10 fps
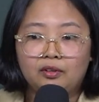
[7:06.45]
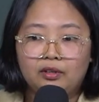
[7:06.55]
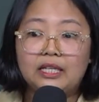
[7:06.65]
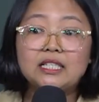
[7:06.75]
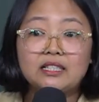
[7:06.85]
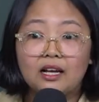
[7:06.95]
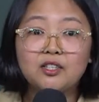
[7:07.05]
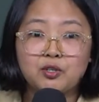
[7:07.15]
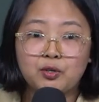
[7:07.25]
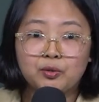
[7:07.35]
It's not
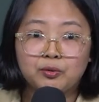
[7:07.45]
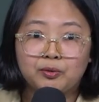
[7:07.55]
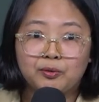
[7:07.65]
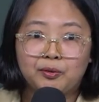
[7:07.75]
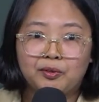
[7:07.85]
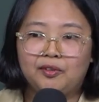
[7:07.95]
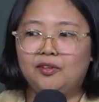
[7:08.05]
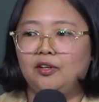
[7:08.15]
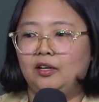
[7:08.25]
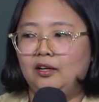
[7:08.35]
true.
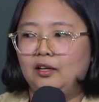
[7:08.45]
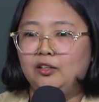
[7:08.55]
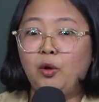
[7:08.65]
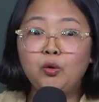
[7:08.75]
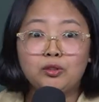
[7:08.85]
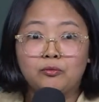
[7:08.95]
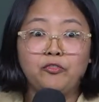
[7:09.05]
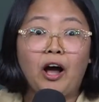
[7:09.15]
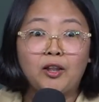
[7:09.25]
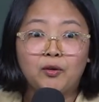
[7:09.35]
Don't
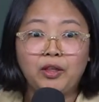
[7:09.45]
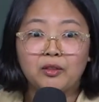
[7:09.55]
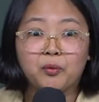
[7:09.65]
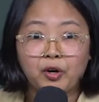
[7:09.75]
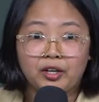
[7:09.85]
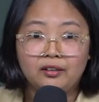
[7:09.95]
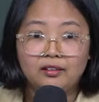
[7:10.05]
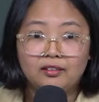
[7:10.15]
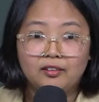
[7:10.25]
follow that word.